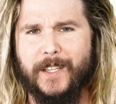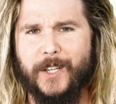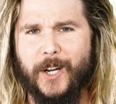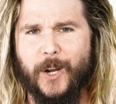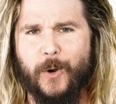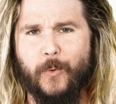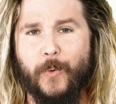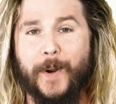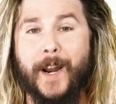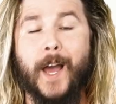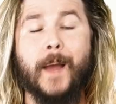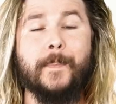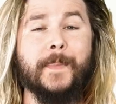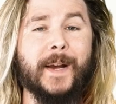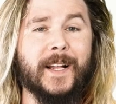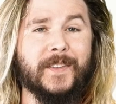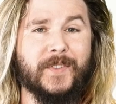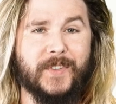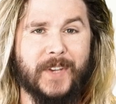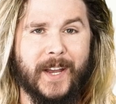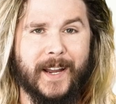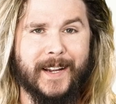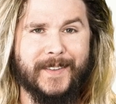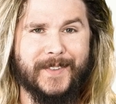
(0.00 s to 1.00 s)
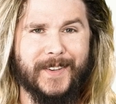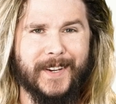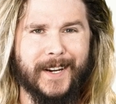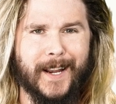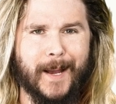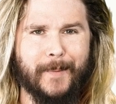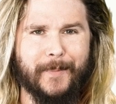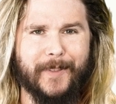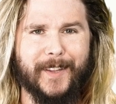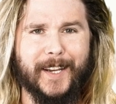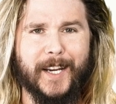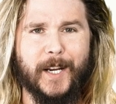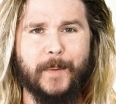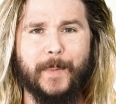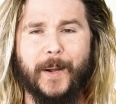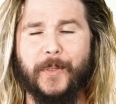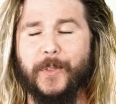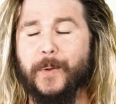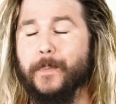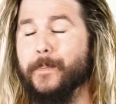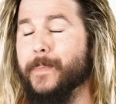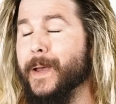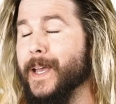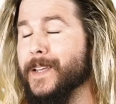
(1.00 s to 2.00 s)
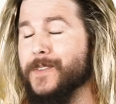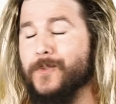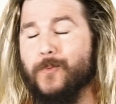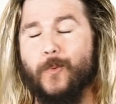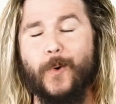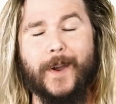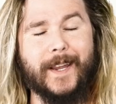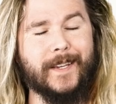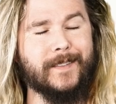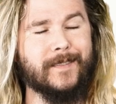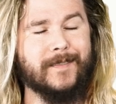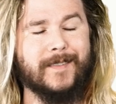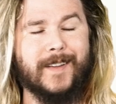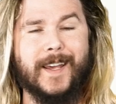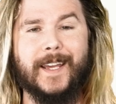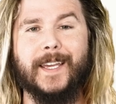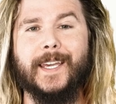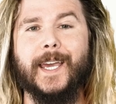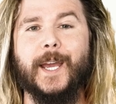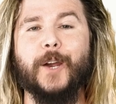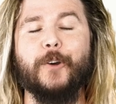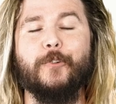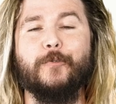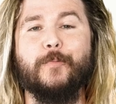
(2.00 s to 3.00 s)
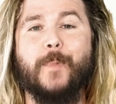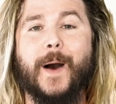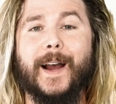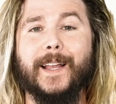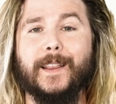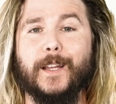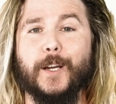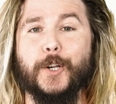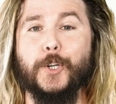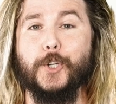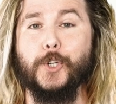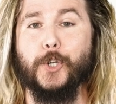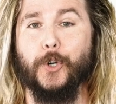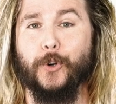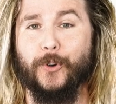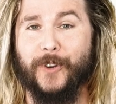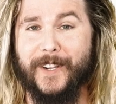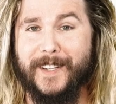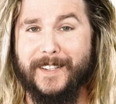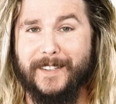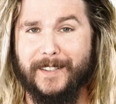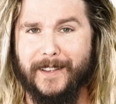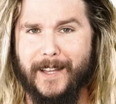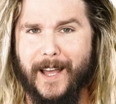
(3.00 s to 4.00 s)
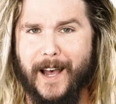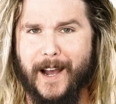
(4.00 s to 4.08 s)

You know, when I'm not sciencing, I'm thinking about the best ways to take care of my luxurious